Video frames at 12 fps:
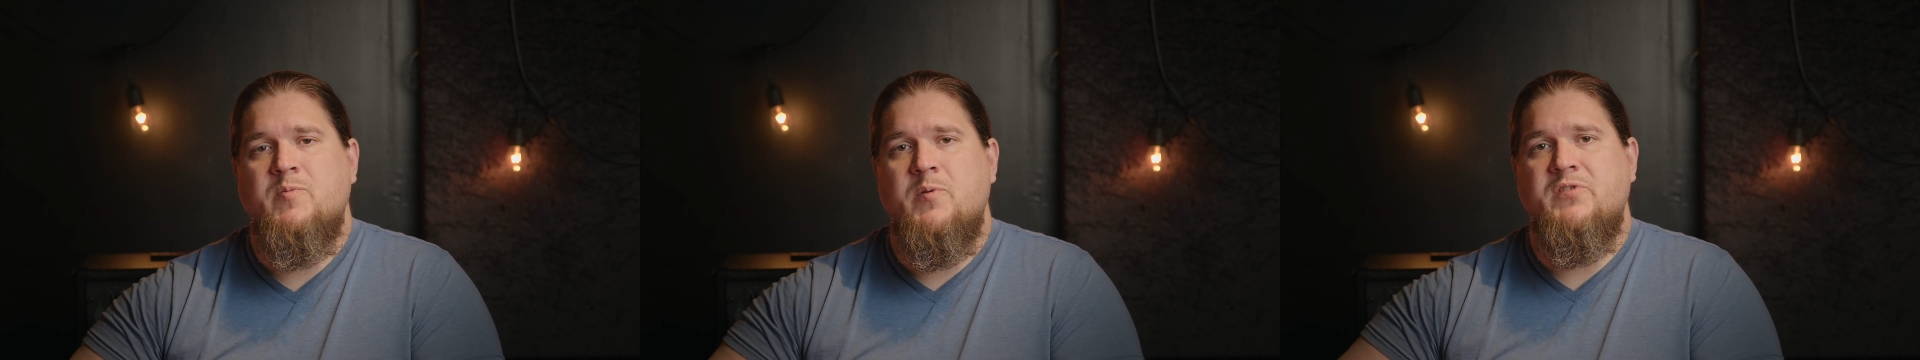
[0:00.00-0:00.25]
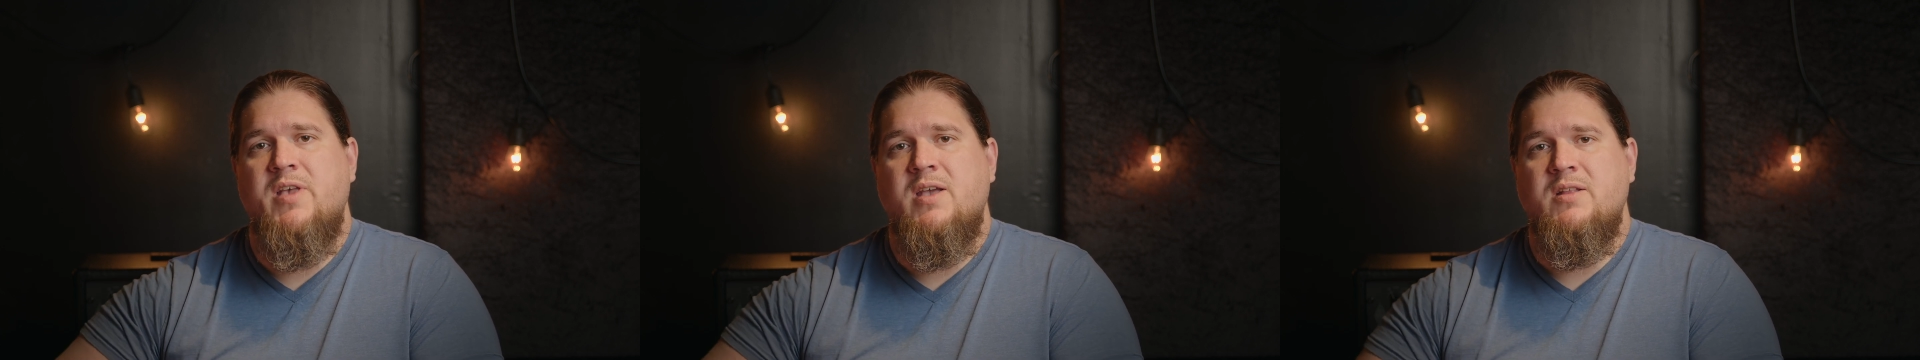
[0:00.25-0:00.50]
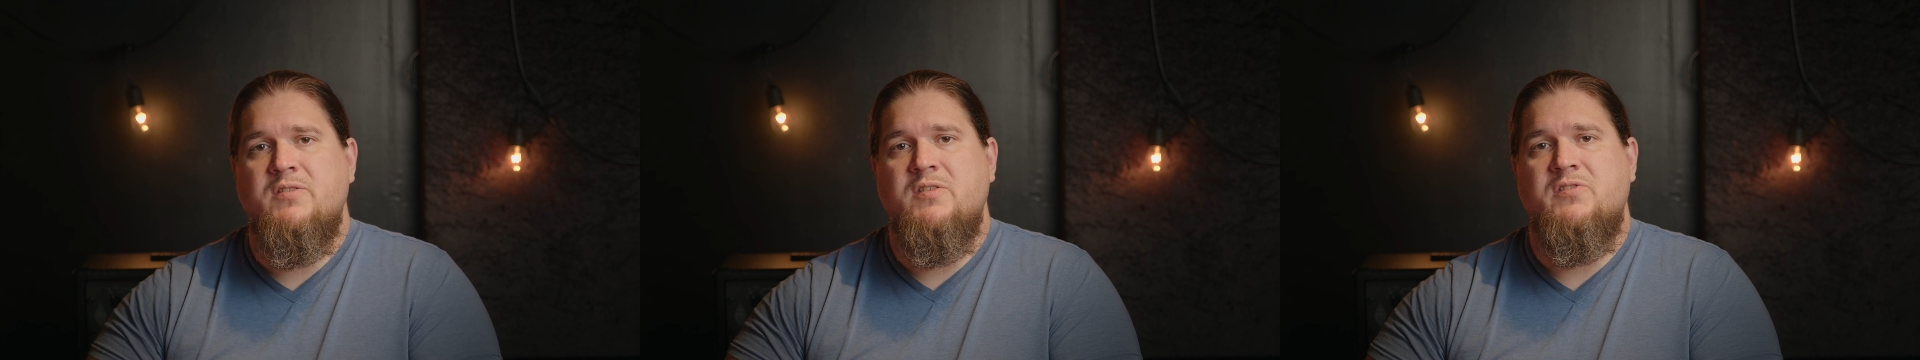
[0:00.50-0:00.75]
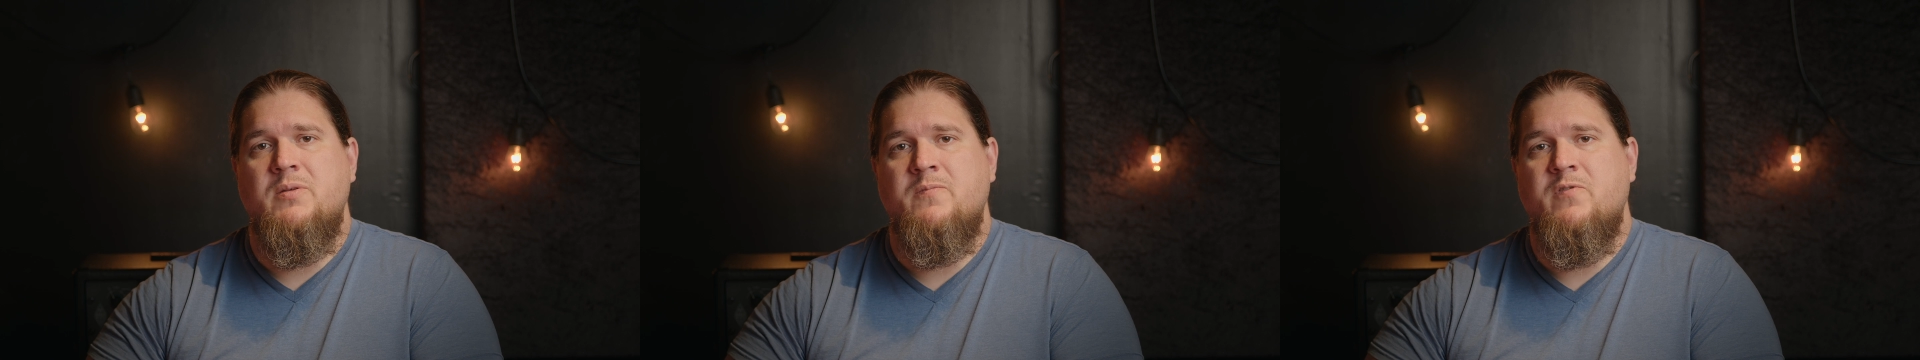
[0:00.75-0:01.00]
per second
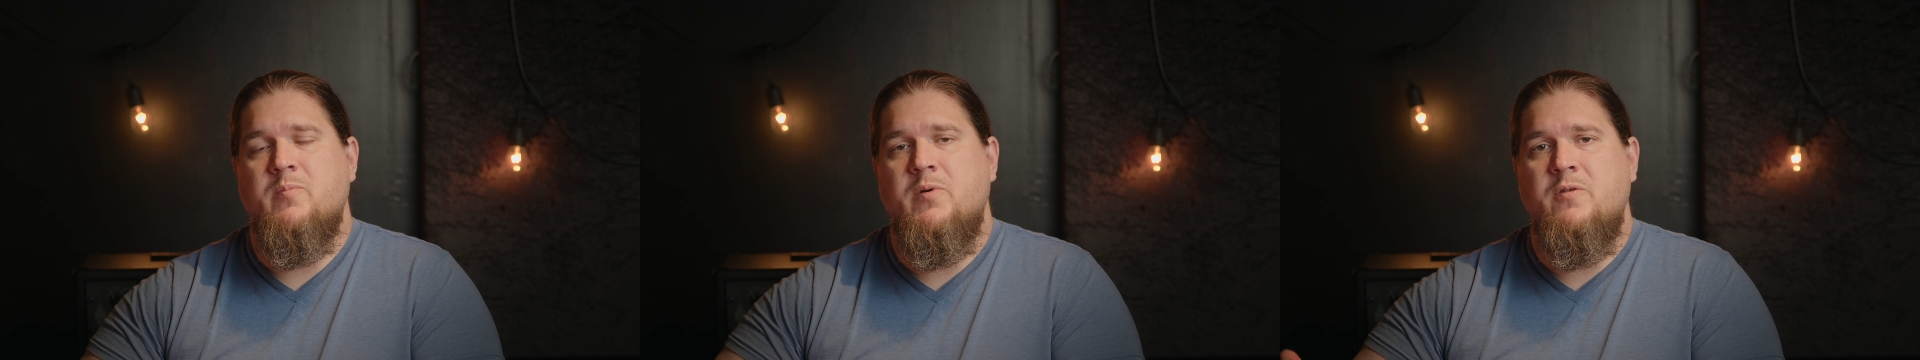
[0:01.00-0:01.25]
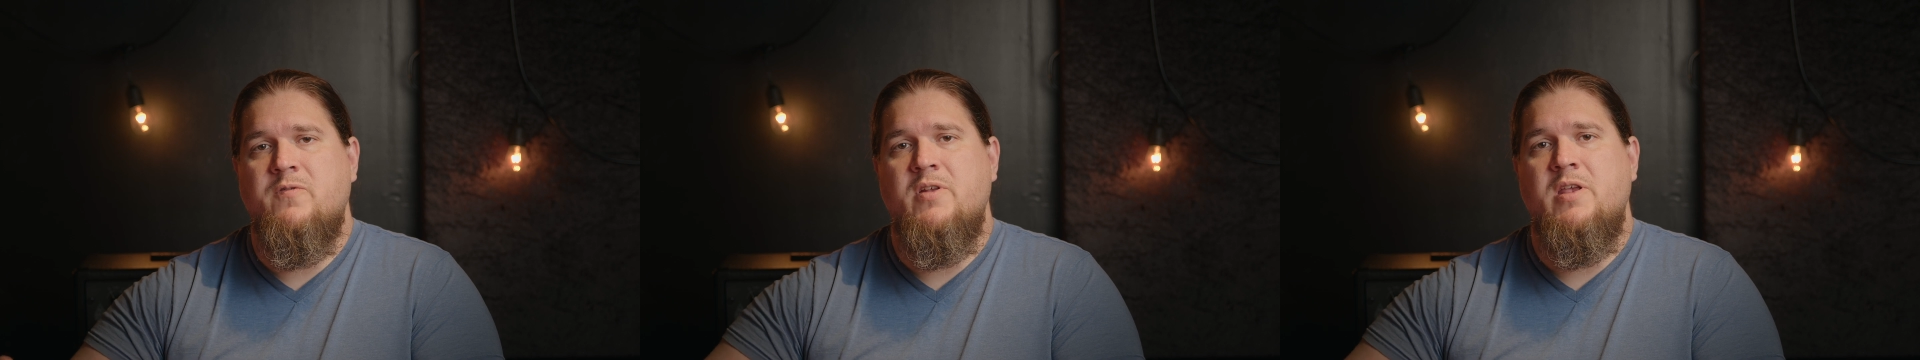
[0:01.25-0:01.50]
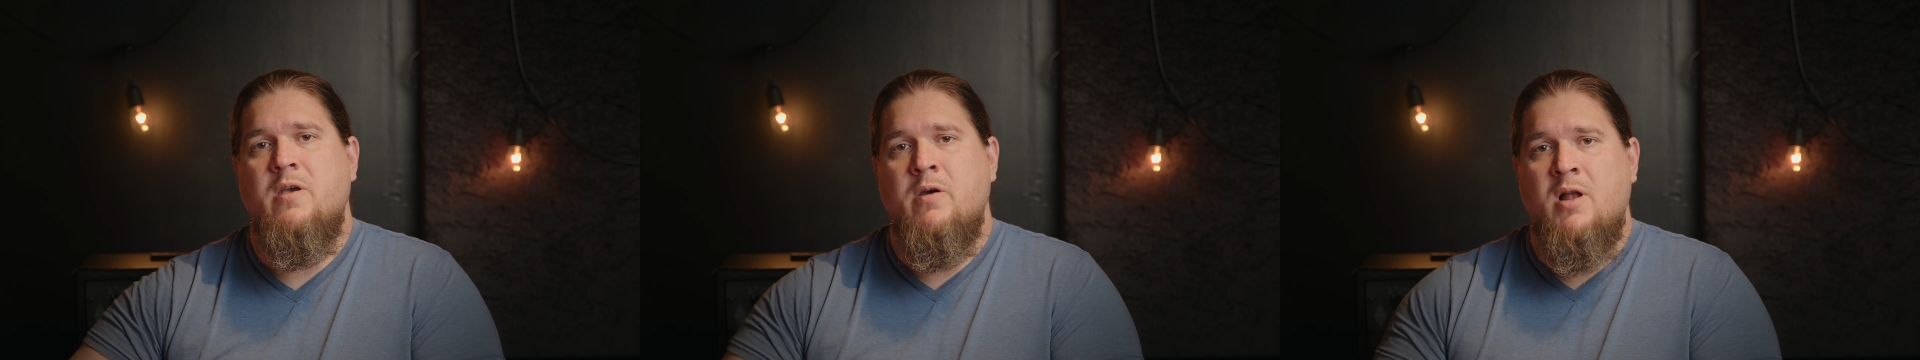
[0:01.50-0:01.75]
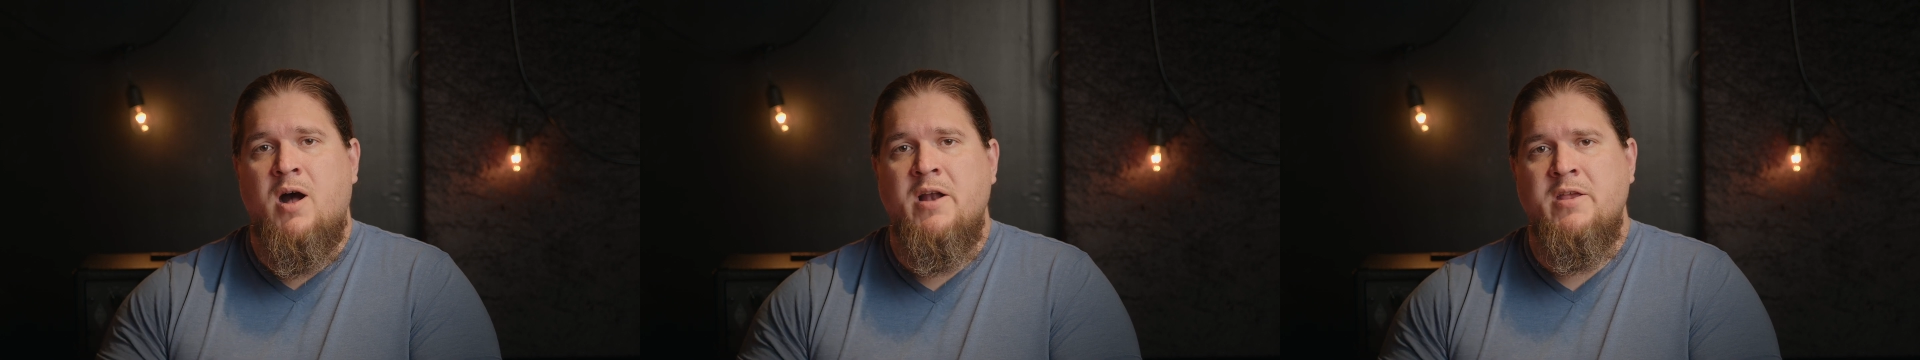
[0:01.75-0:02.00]
system for both video
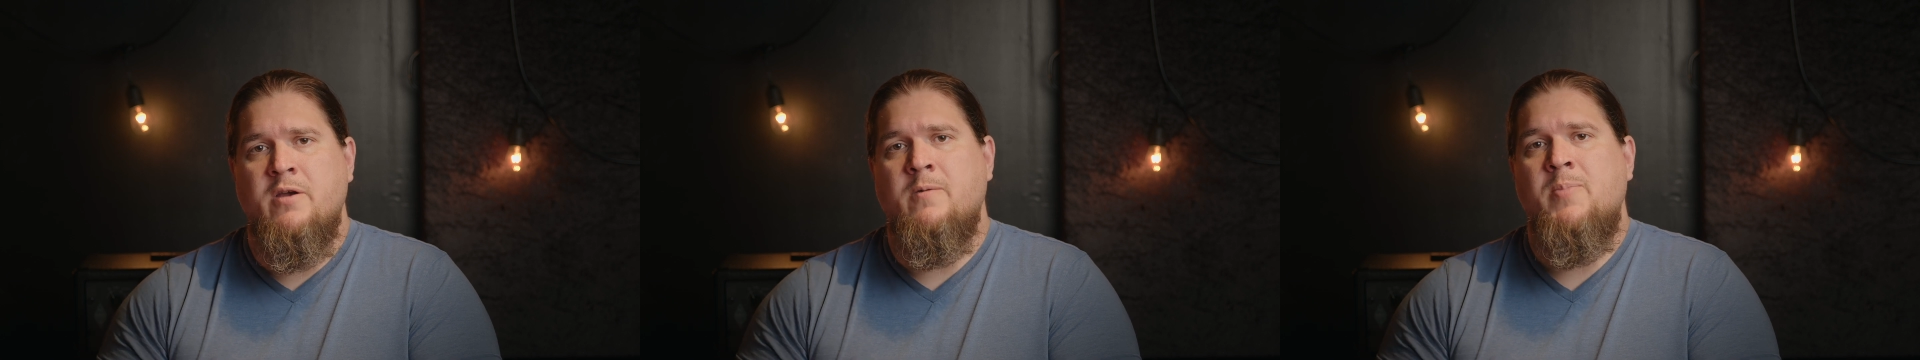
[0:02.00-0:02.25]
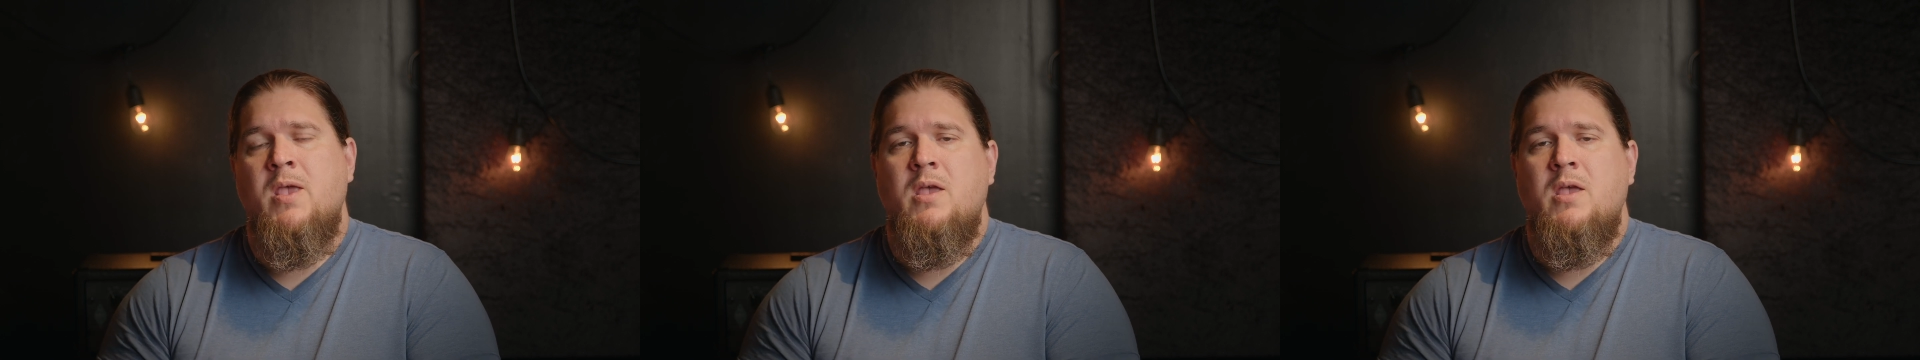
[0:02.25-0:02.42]
and audio.